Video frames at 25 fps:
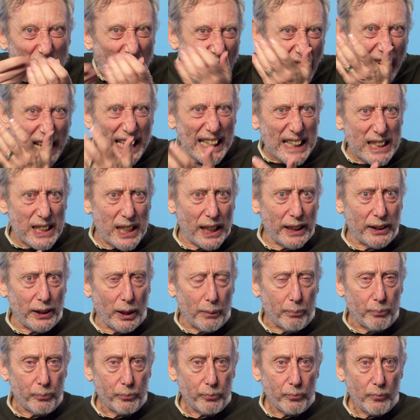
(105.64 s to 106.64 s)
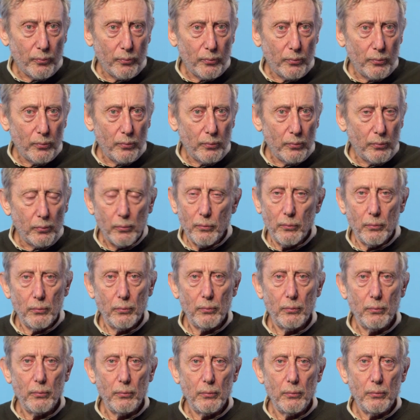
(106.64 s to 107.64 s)
and eating them.
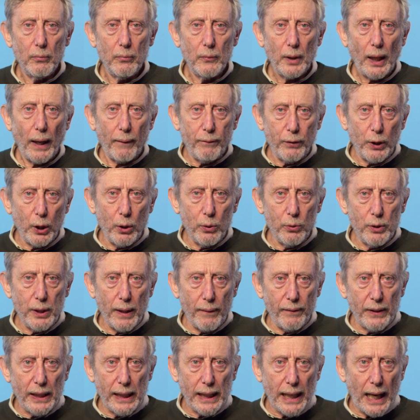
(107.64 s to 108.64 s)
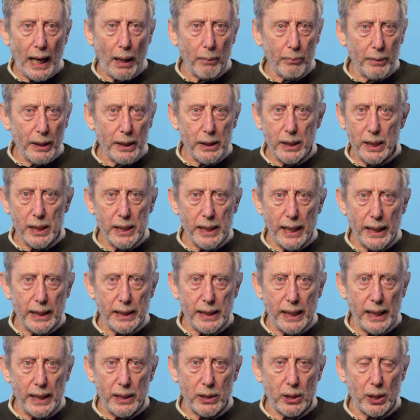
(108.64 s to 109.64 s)
Have you divvied it up into
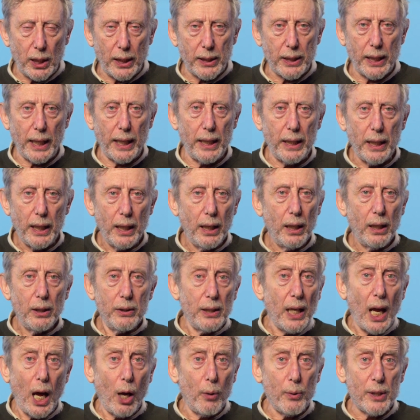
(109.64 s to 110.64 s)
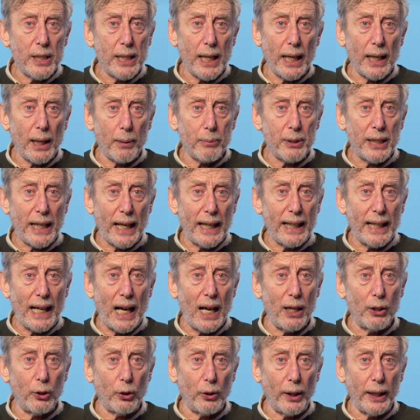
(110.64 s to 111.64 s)
16ths, I said. No, he said, I was getting
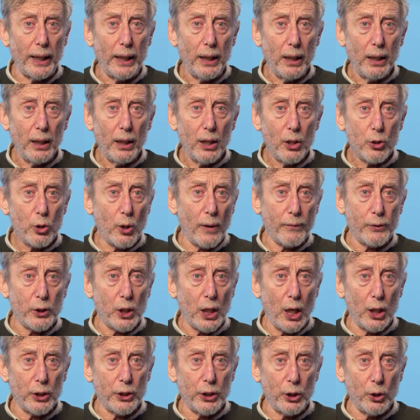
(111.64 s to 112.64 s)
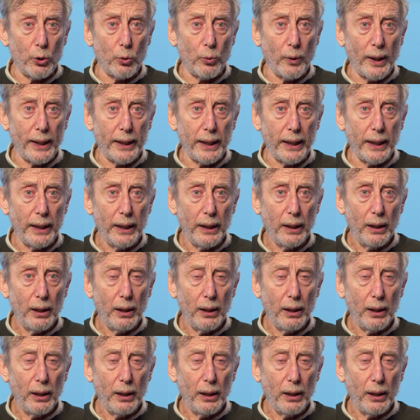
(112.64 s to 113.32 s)
hungry, so I've started already.